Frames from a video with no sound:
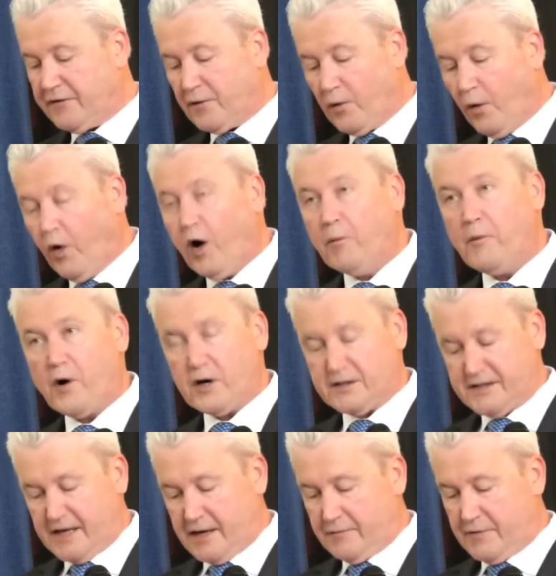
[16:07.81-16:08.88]
for all
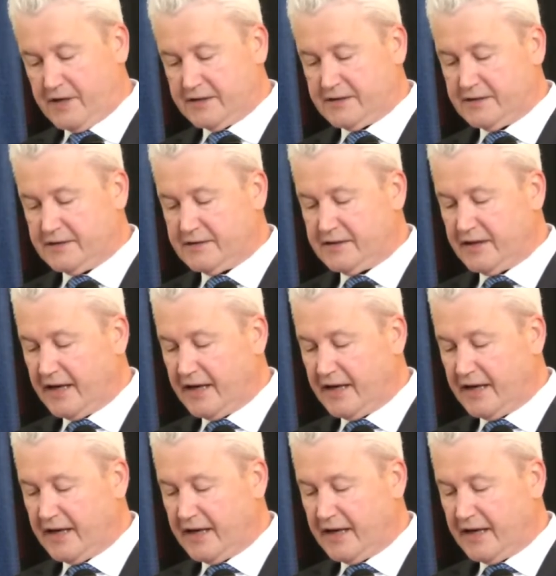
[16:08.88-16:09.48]
Morristown residents.